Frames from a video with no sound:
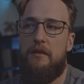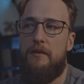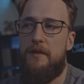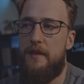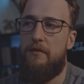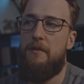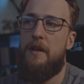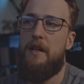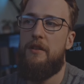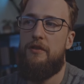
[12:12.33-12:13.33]

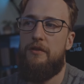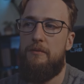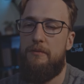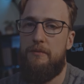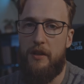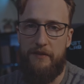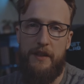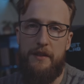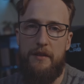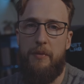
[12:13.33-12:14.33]
Z-remesh,
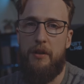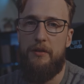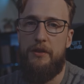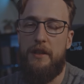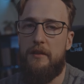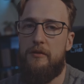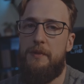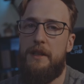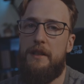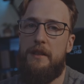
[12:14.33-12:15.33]
modify the topology a little
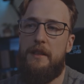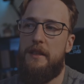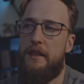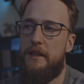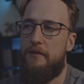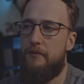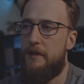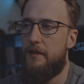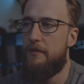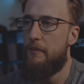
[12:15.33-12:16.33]
bit, and
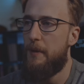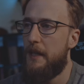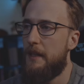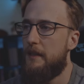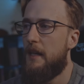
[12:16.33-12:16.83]
rinse and repeat.